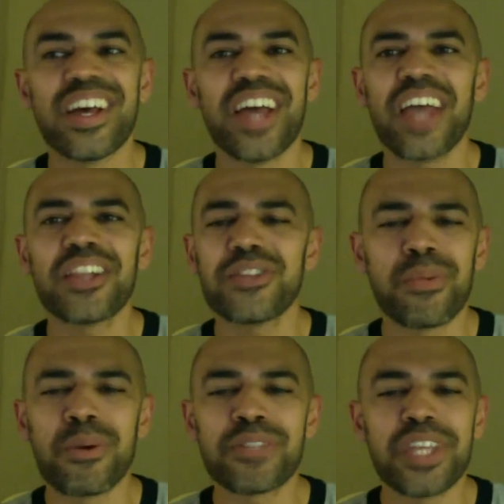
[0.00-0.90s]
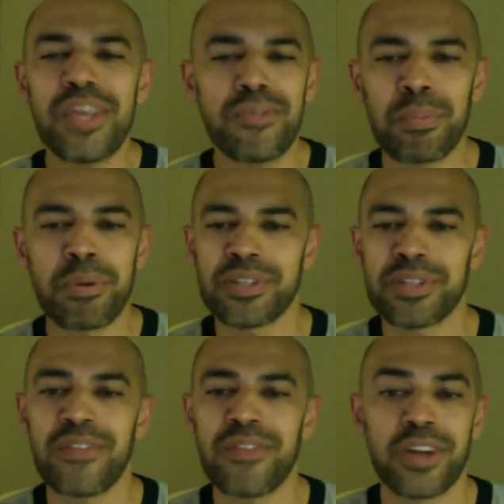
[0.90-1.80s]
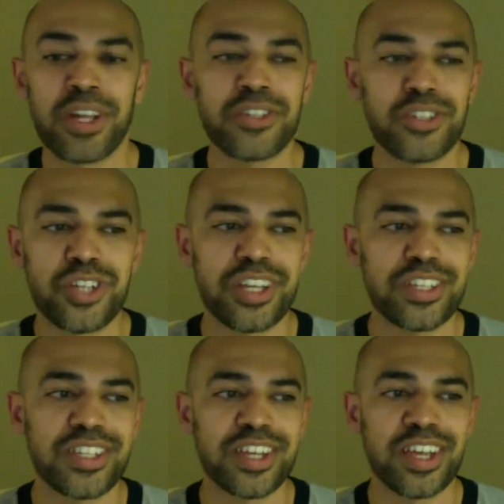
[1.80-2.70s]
the most evil person ever. He's just